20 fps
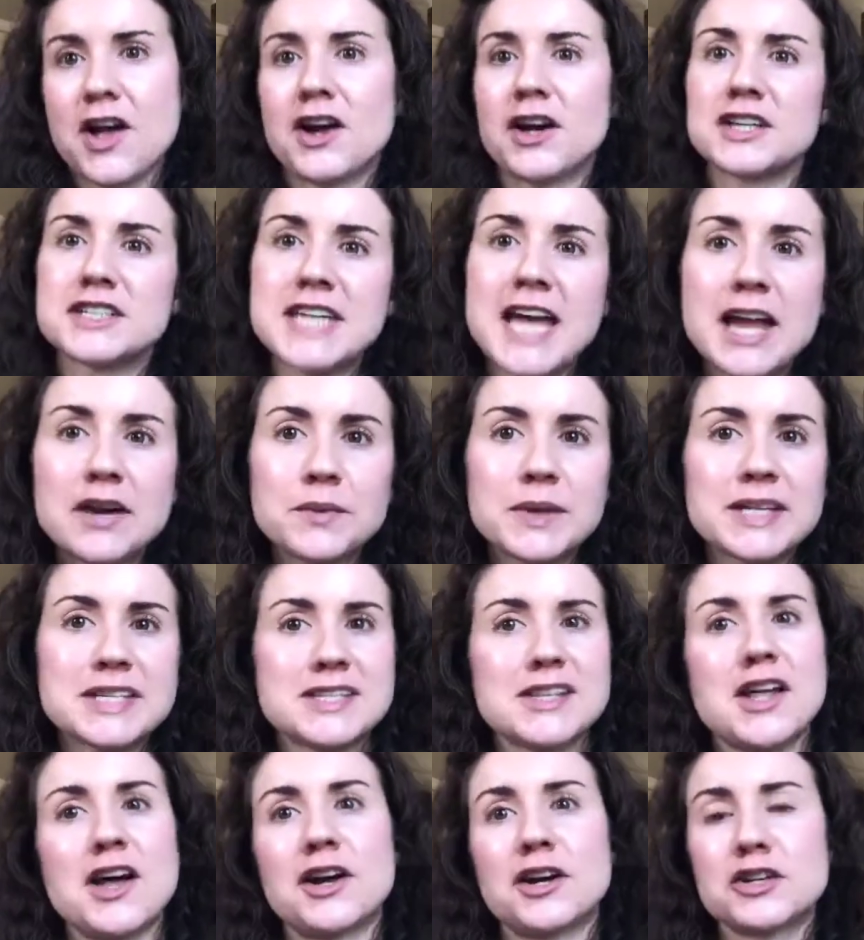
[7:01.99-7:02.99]
or 10 weeks
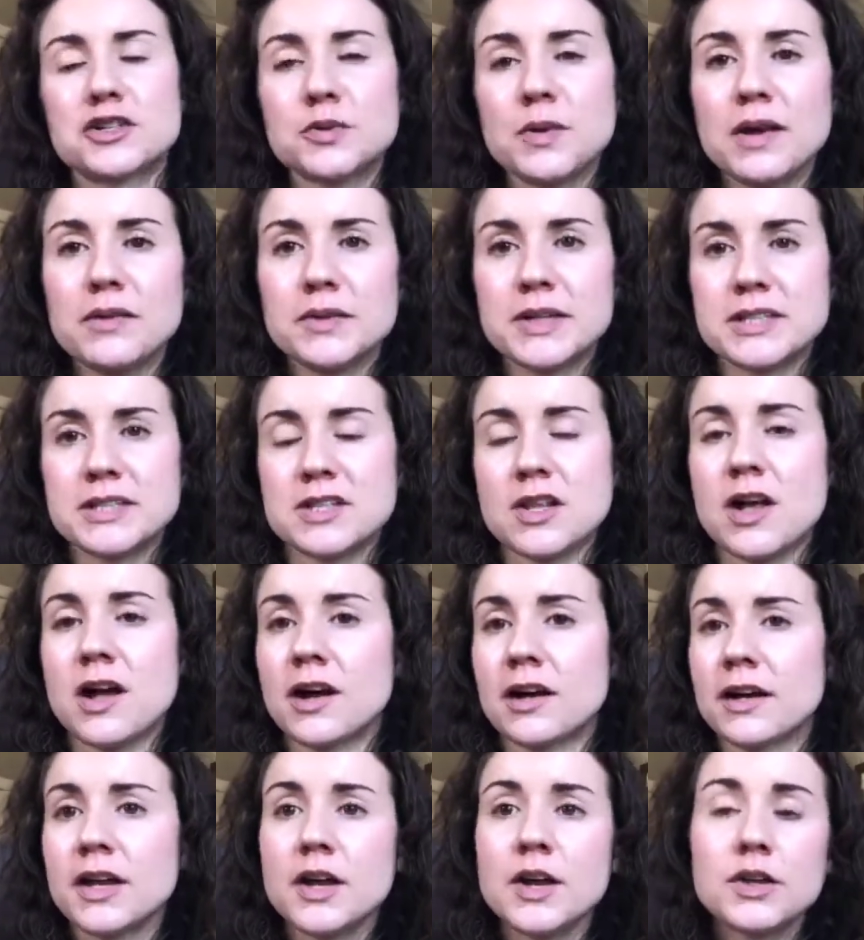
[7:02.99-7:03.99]
long or 12 weeks
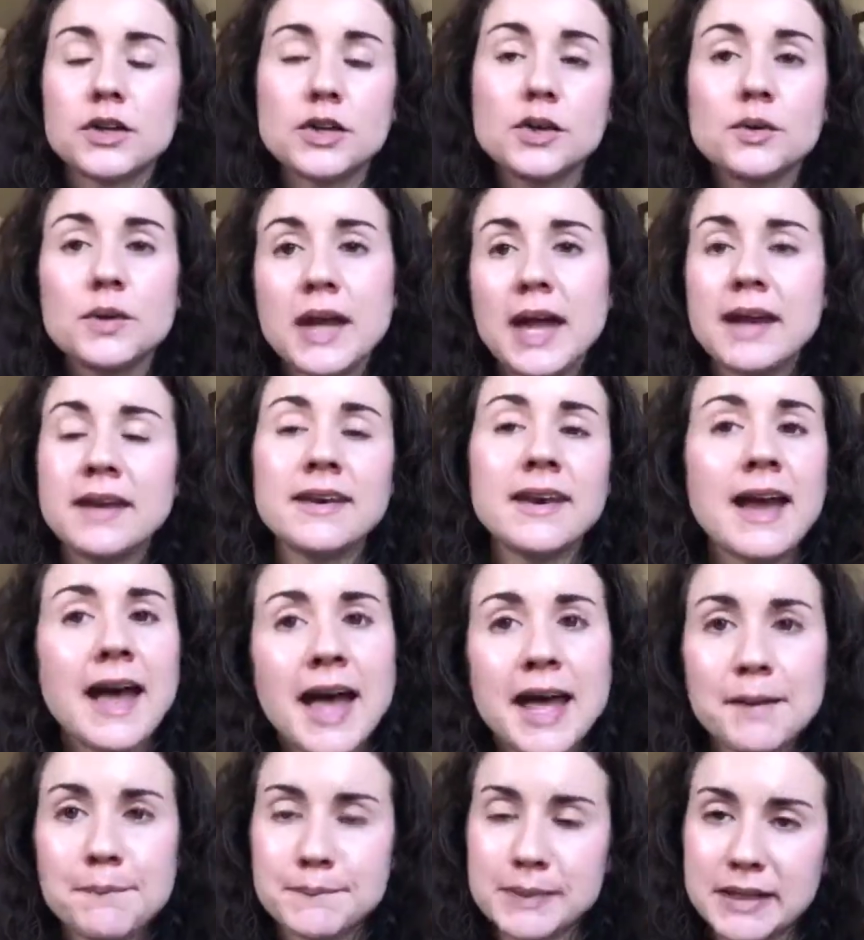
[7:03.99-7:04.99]
long. You
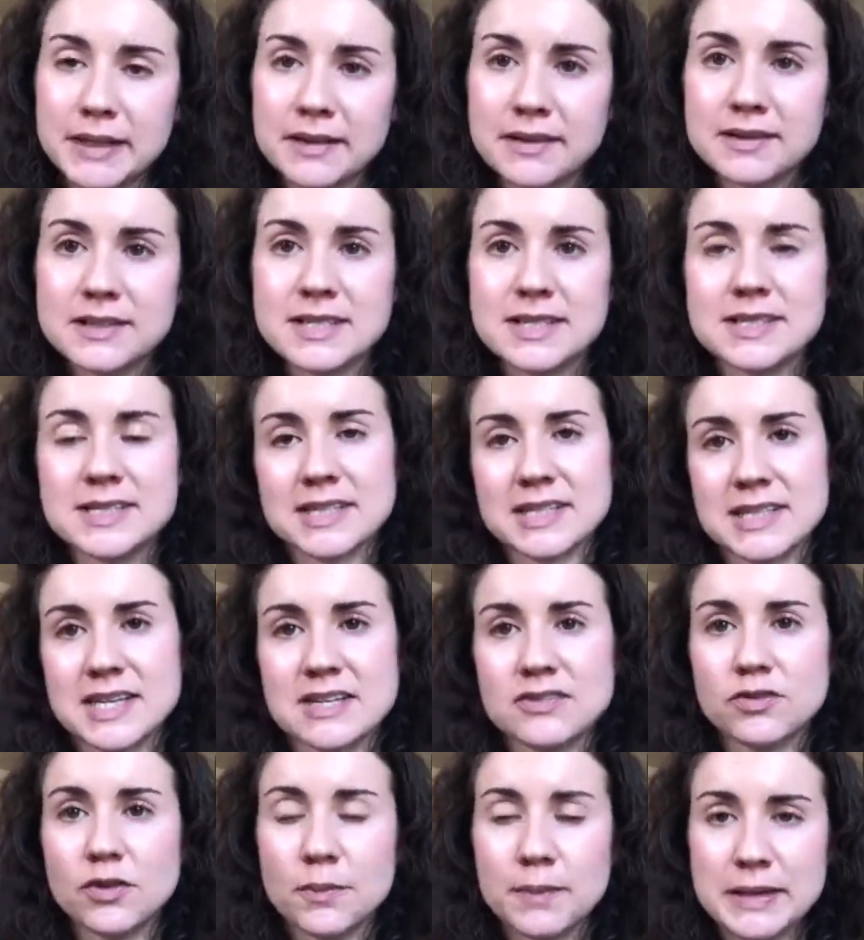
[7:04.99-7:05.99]
cannot build a
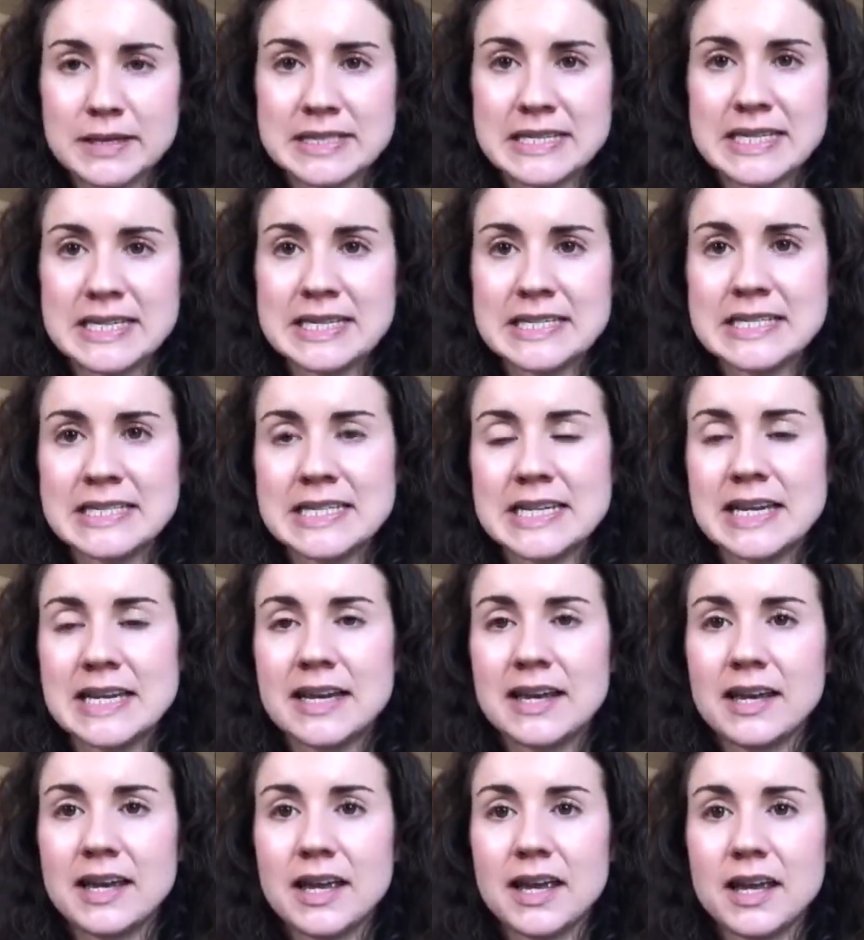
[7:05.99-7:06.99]
successful business
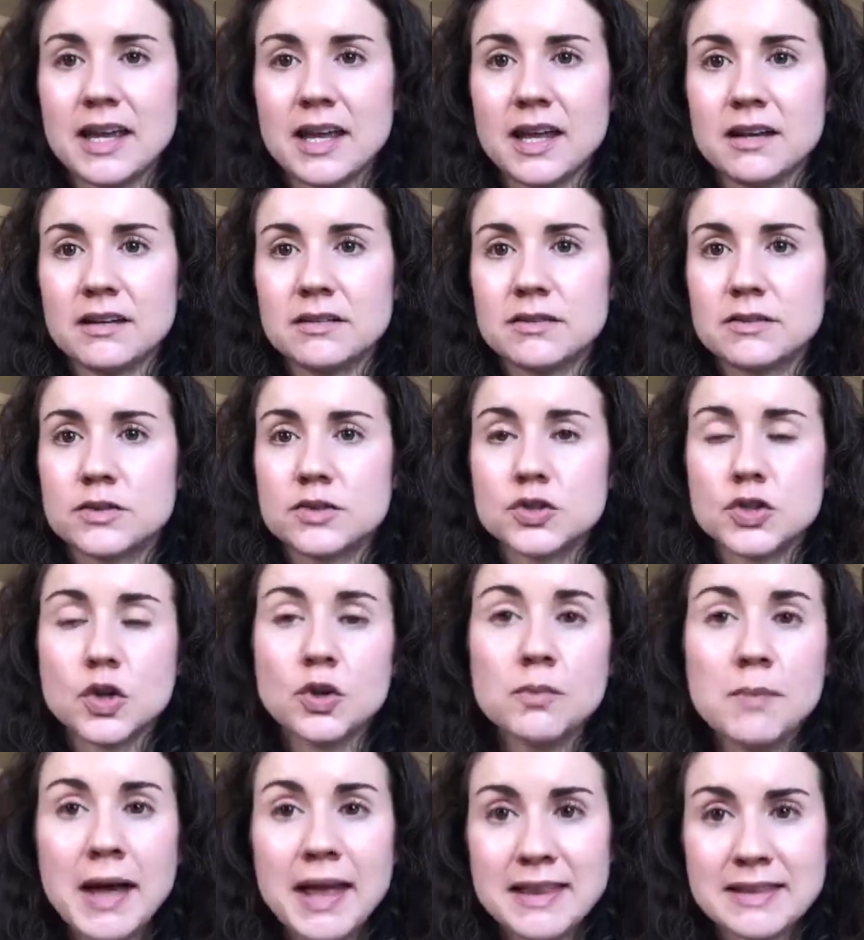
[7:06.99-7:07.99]
in 2
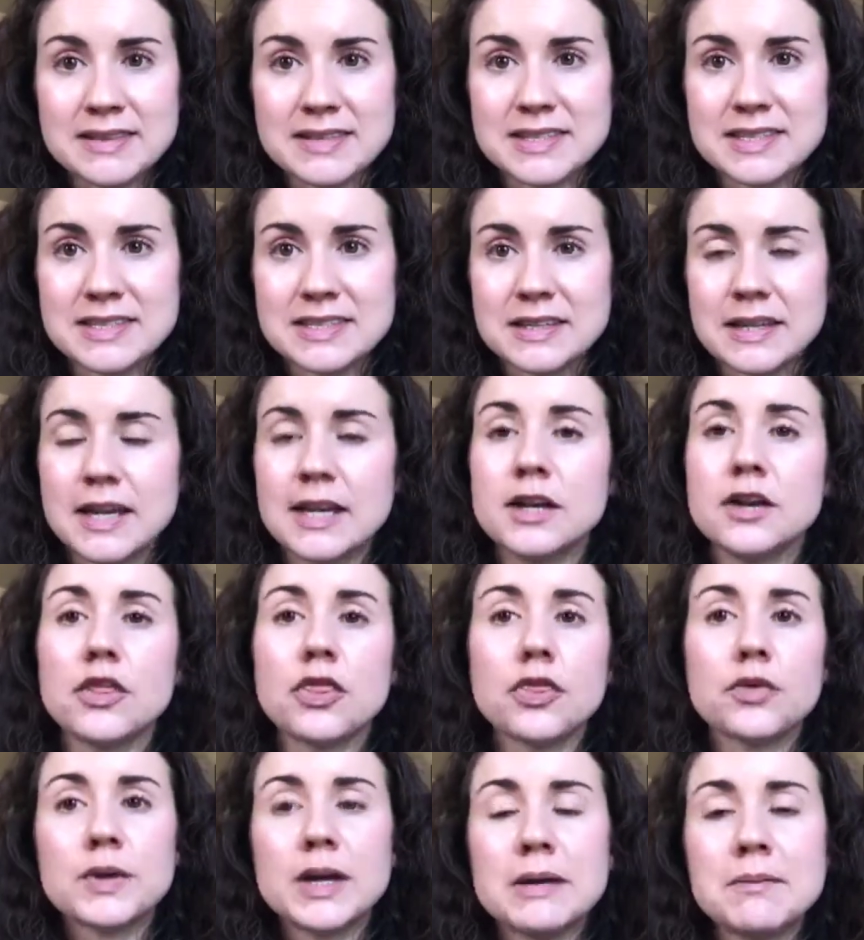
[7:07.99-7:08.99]
months, in
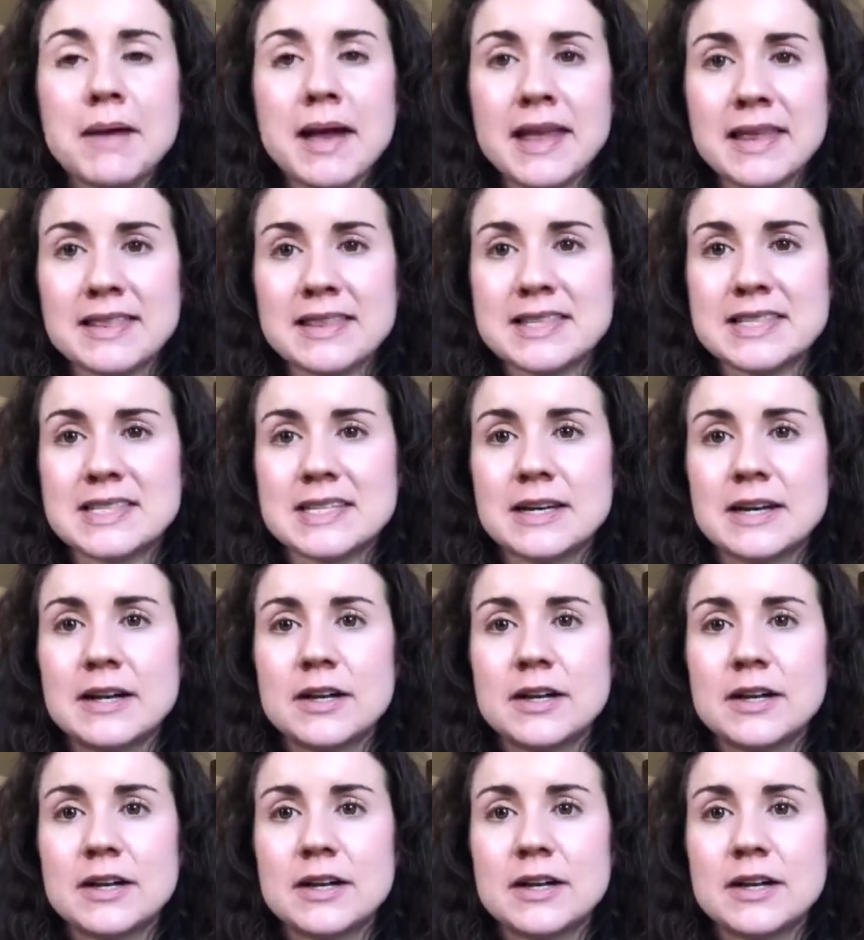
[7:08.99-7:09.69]
3 months.